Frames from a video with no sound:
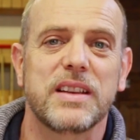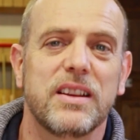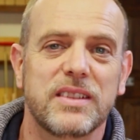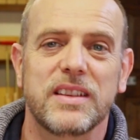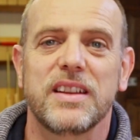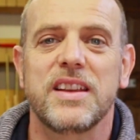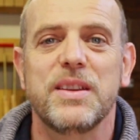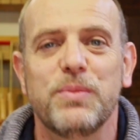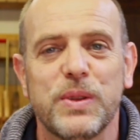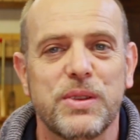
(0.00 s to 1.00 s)
out and
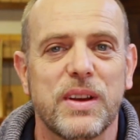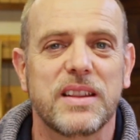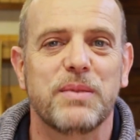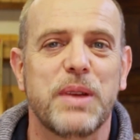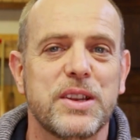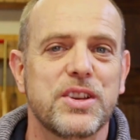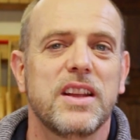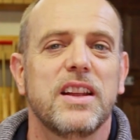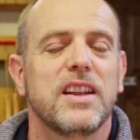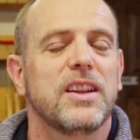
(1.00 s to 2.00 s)
keep with you at the bench
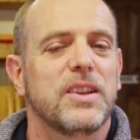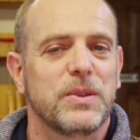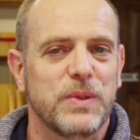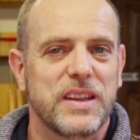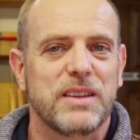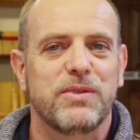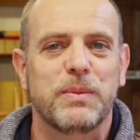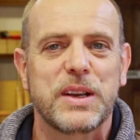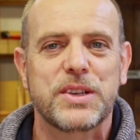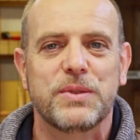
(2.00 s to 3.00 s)
with the
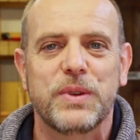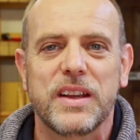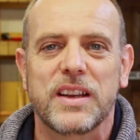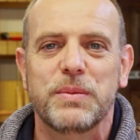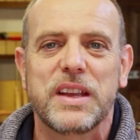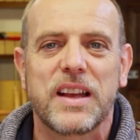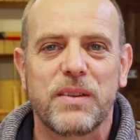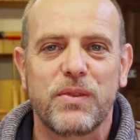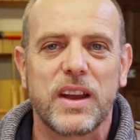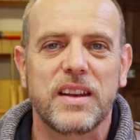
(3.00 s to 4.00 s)
information we're going to be
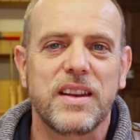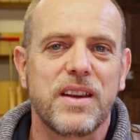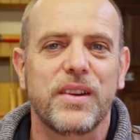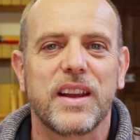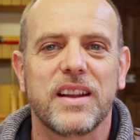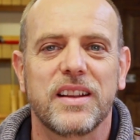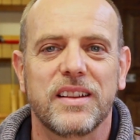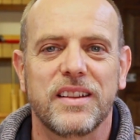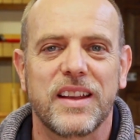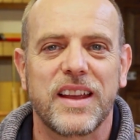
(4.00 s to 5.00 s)
covering during
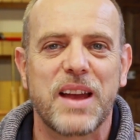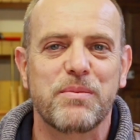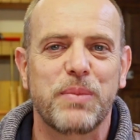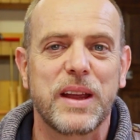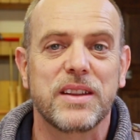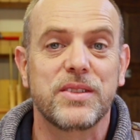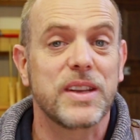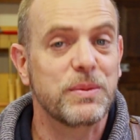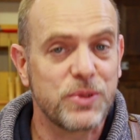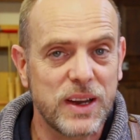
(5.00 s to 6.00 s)
the campaign. To
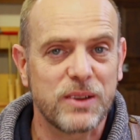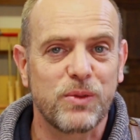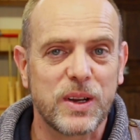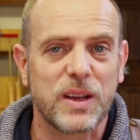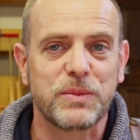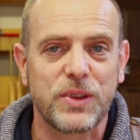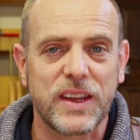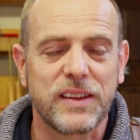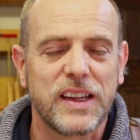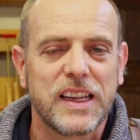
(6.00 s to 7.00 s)
keep track of what I'm
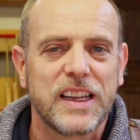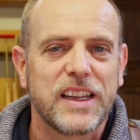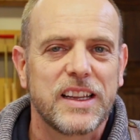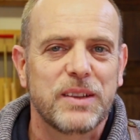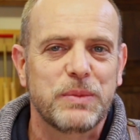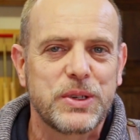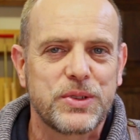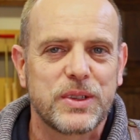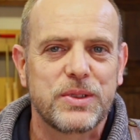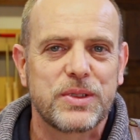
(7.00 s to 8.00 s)
doing, be
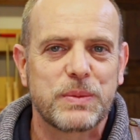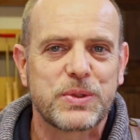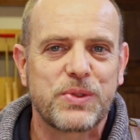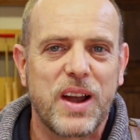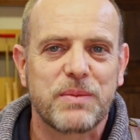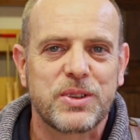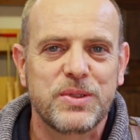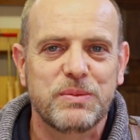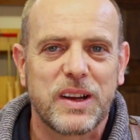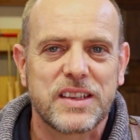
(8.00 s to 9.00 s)
sure to subscribe
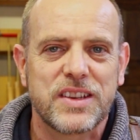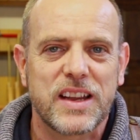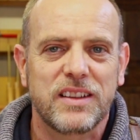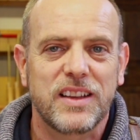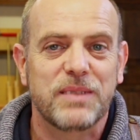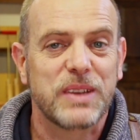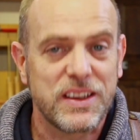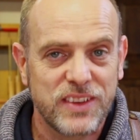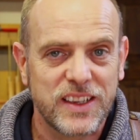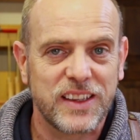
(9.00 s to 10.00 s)
to my channel. I'm
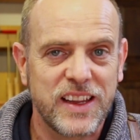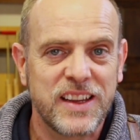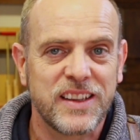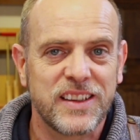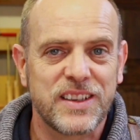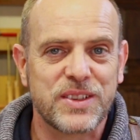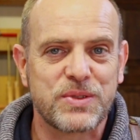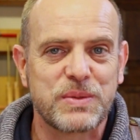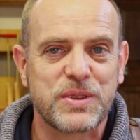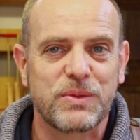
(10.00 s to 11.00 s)
leaving a link in the
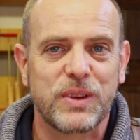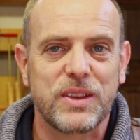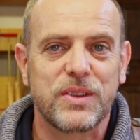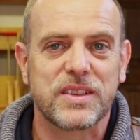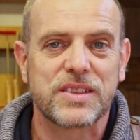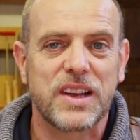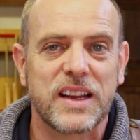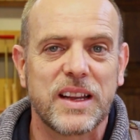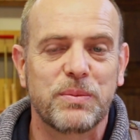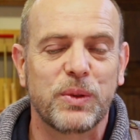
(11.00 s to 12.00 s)
description where you can
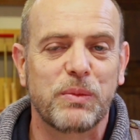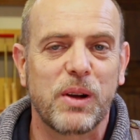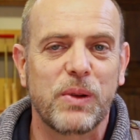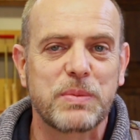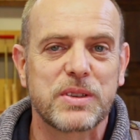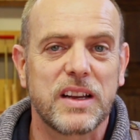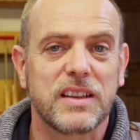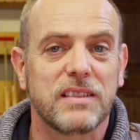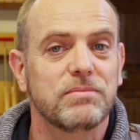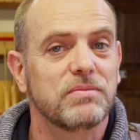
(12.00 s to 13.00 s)
sign up on my
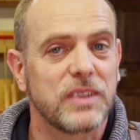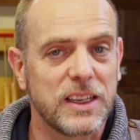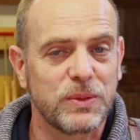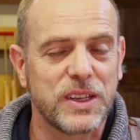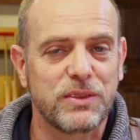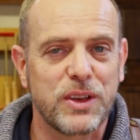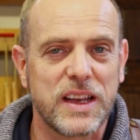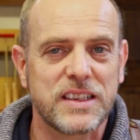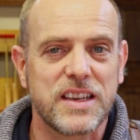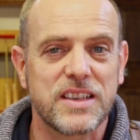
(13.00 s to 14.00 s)
website. That will give you
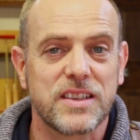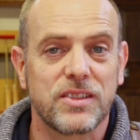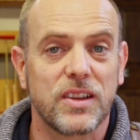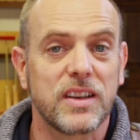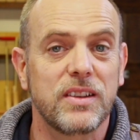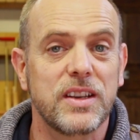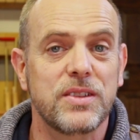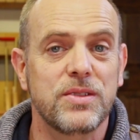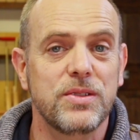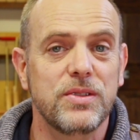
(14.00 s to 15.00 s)
access not only
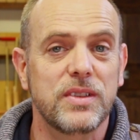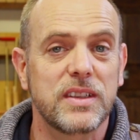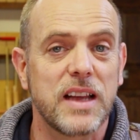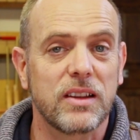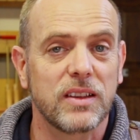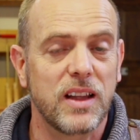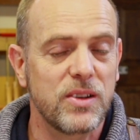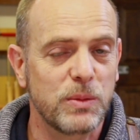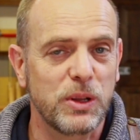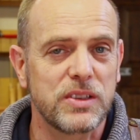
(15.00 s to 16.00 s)
to the
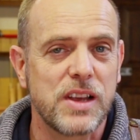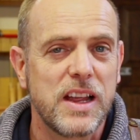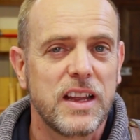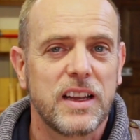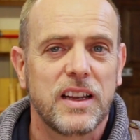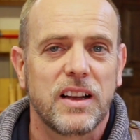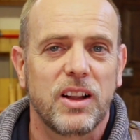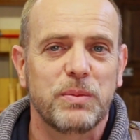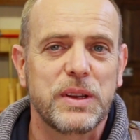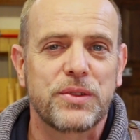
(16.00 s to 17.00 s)
downloadables,
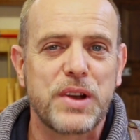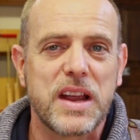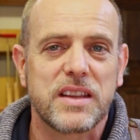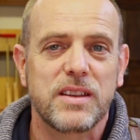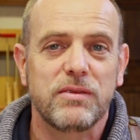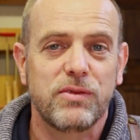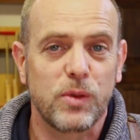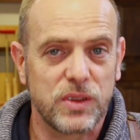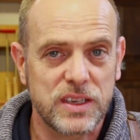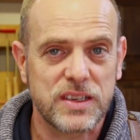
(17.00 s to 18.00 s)
I'll be creating
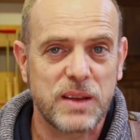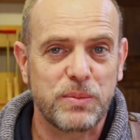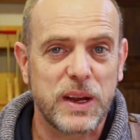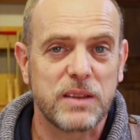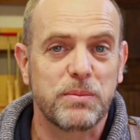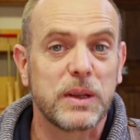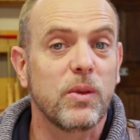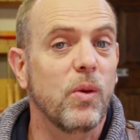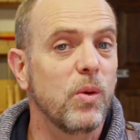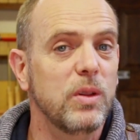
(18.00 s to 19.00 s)
for this campaign,
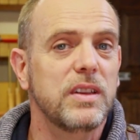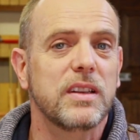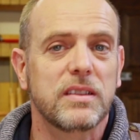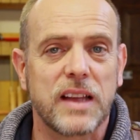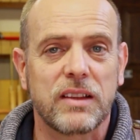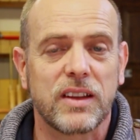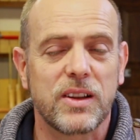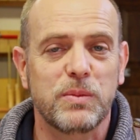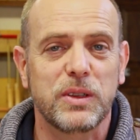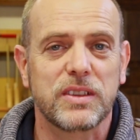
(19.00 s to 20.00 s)
but all the
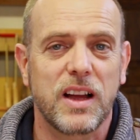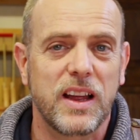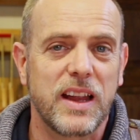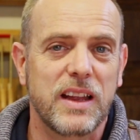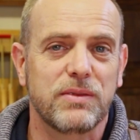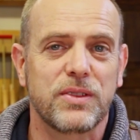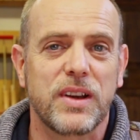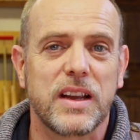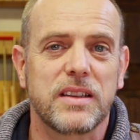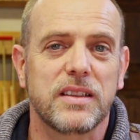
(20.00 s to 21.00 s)
downloadables I have
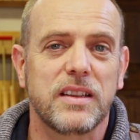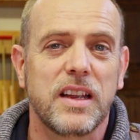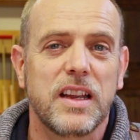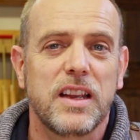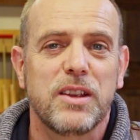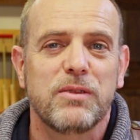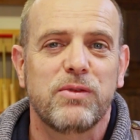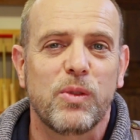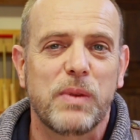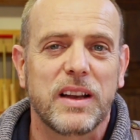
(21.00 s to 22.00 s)
created
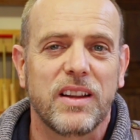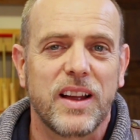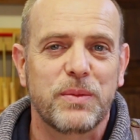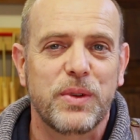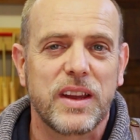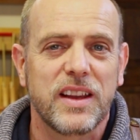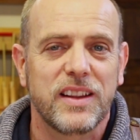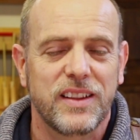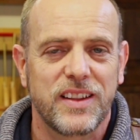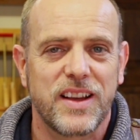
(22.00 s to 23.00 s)
for my library
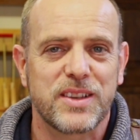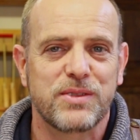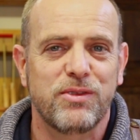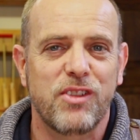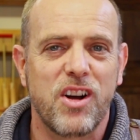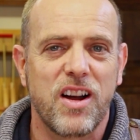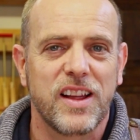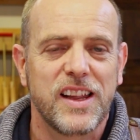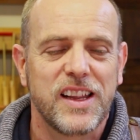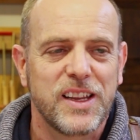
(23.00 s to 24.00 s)
thus far.
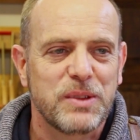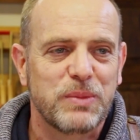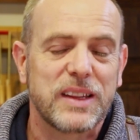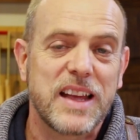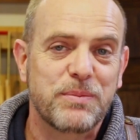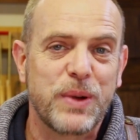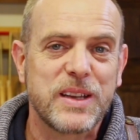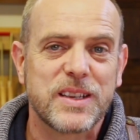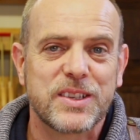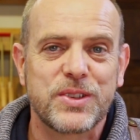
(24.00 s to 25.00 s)
But that
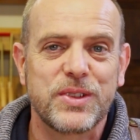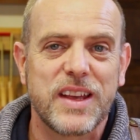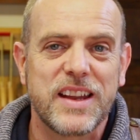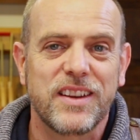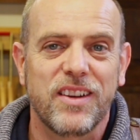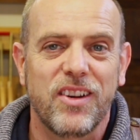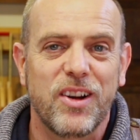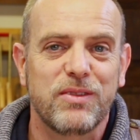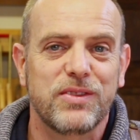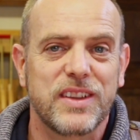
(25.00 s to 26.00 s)
brings us to the end
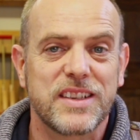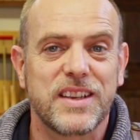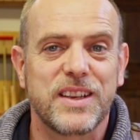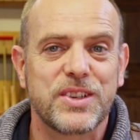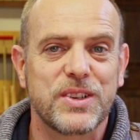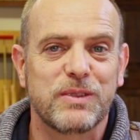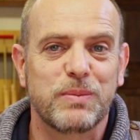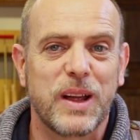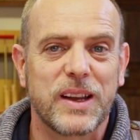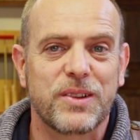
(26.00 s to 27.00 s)
of this edition of
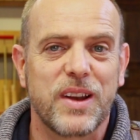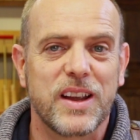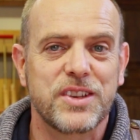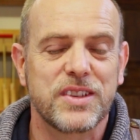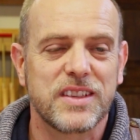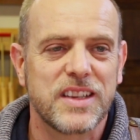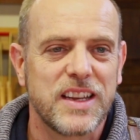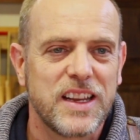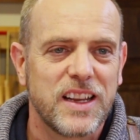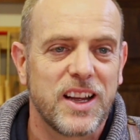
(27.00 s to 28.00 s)
Ply Creations.
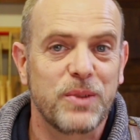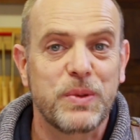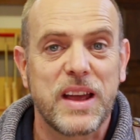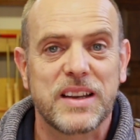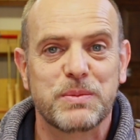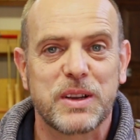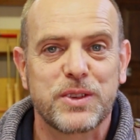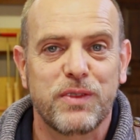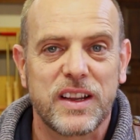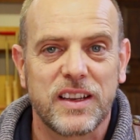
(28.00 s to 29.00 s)
Hope you had as
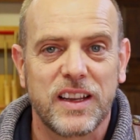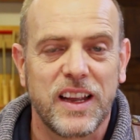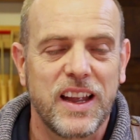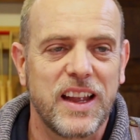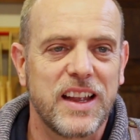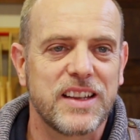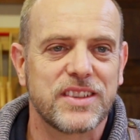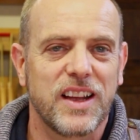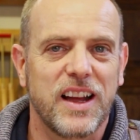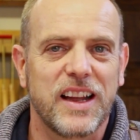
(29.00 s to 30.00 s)
much fun
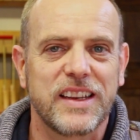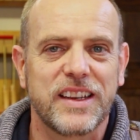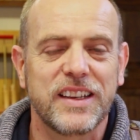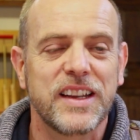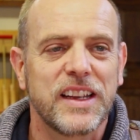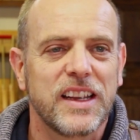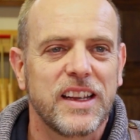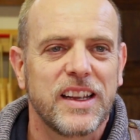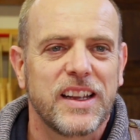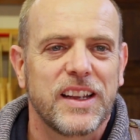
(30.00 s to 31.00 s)
as I did.
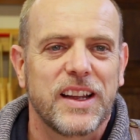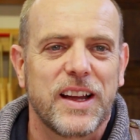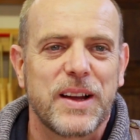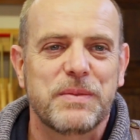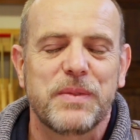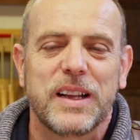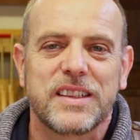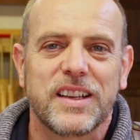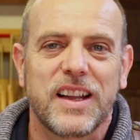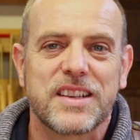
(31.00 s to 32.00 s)

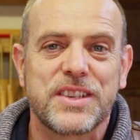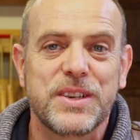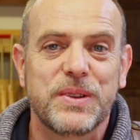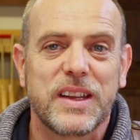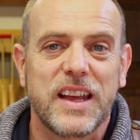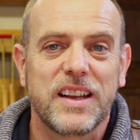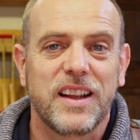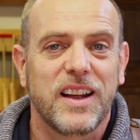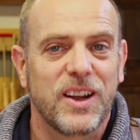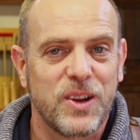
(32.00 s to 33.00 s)
Until I see you
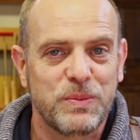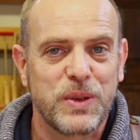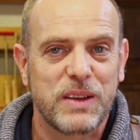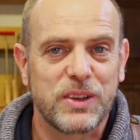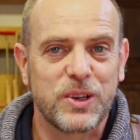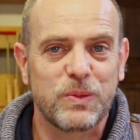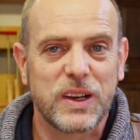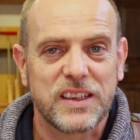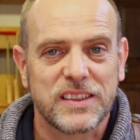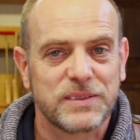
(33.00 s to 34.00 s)
again, I hope you have a good
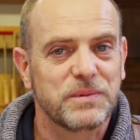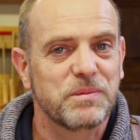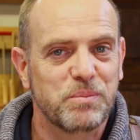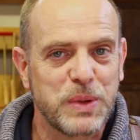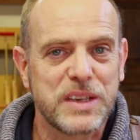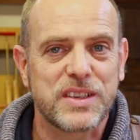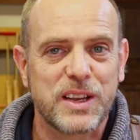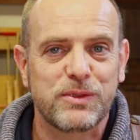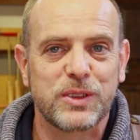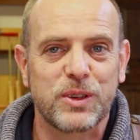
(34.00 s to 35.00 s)
one. Be
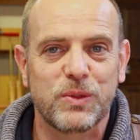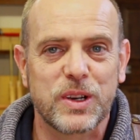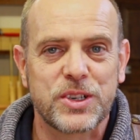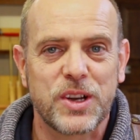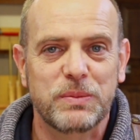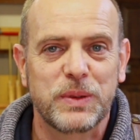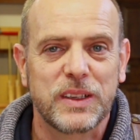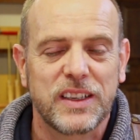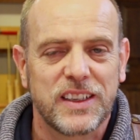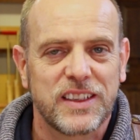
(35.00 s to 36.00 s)
safe in your workshop,
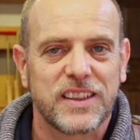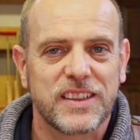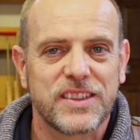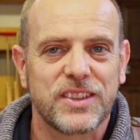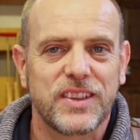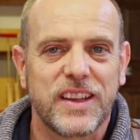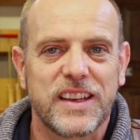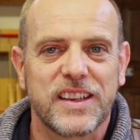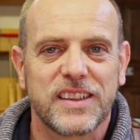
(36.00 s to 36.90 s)
and until then,